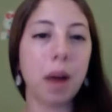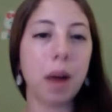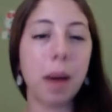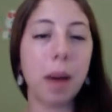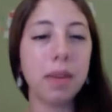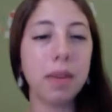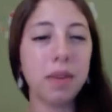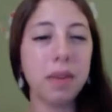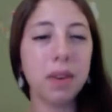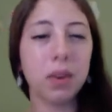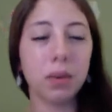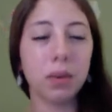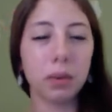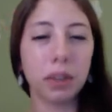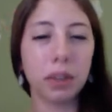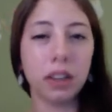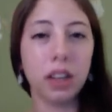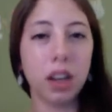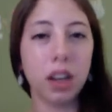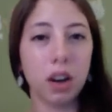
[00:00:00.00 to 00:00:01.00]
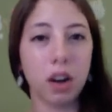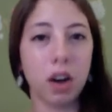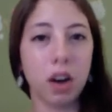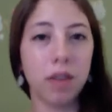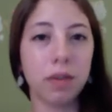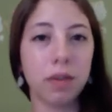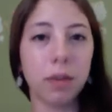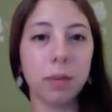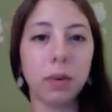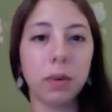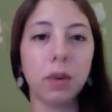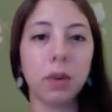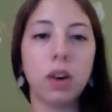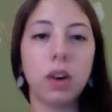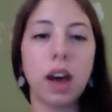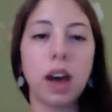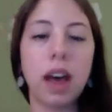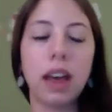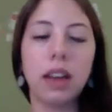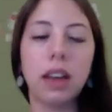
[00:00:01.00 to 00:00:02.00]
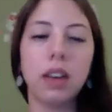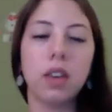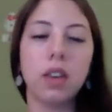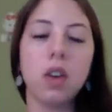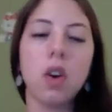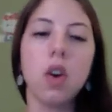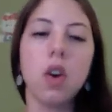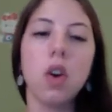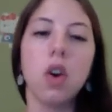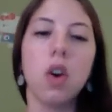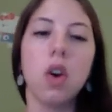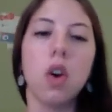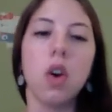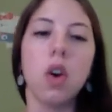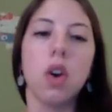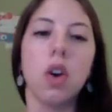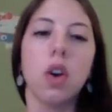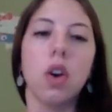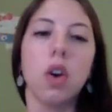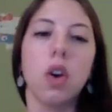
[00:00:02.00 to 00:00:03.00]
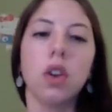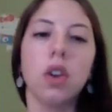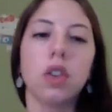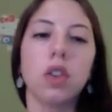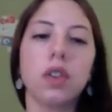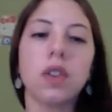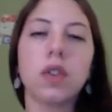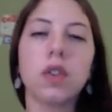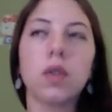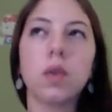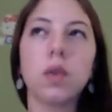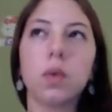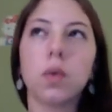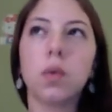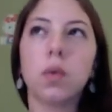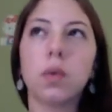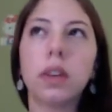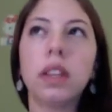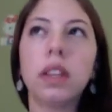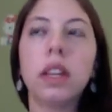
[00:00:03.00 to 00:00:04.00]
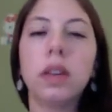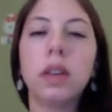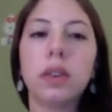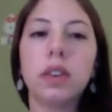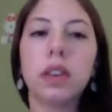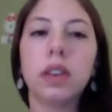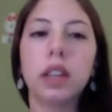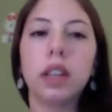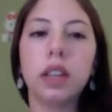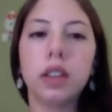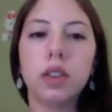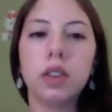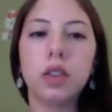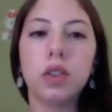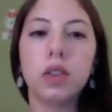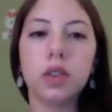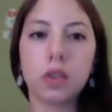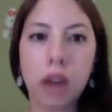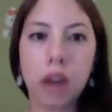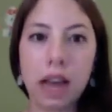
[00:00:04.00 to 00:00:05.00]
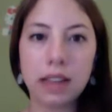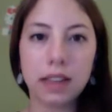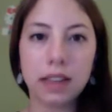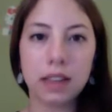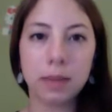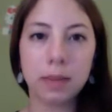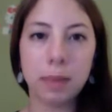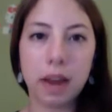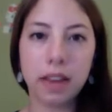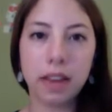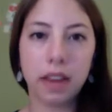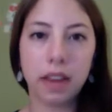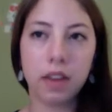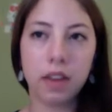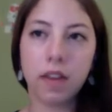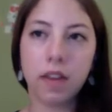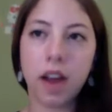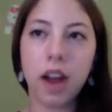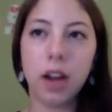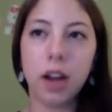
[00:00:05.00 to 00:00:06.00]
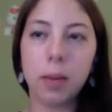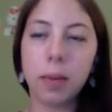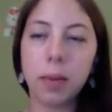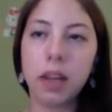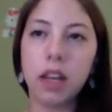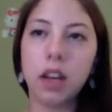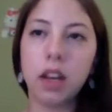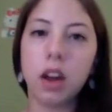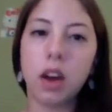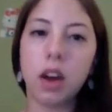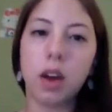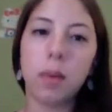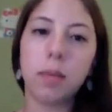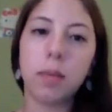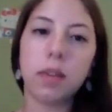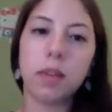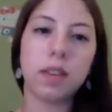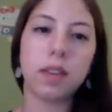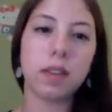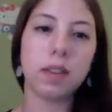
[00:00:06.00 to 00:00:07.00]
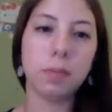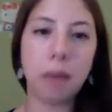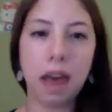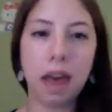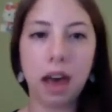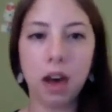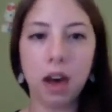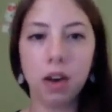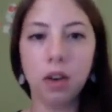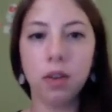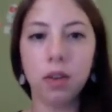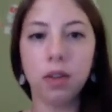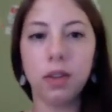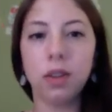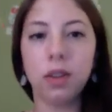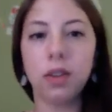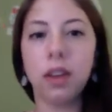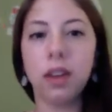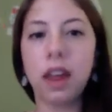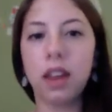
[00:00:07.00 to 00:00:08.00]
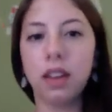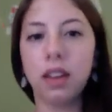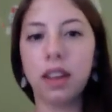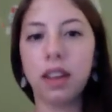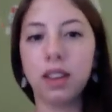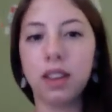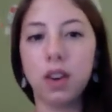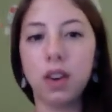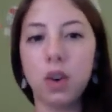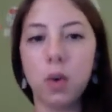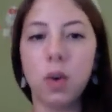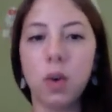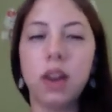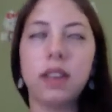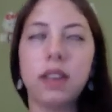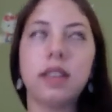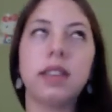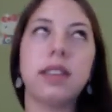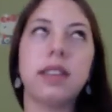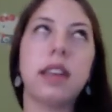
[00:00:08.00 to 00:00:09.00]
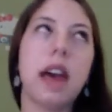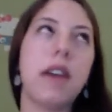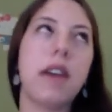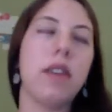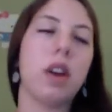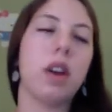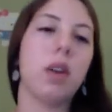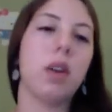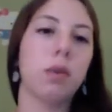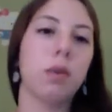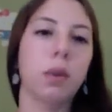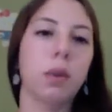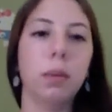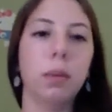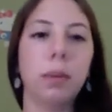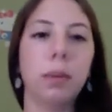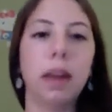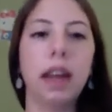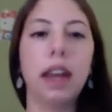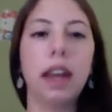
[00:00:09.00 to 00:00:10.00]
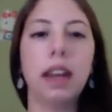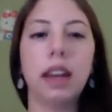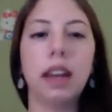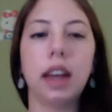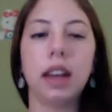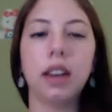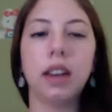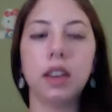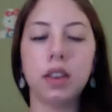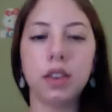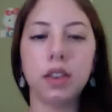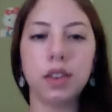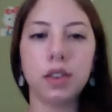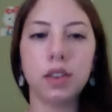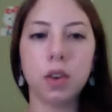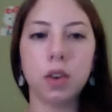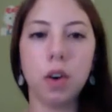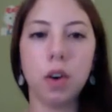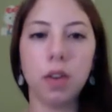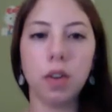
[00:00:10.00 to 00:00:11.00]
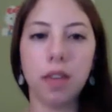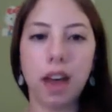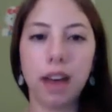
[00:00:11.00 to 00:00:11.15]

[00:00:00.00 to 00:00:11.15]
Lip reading: feel really uncomfortable and just really, really stressed by the environment, the smell, the noises, having a roommate, and just all that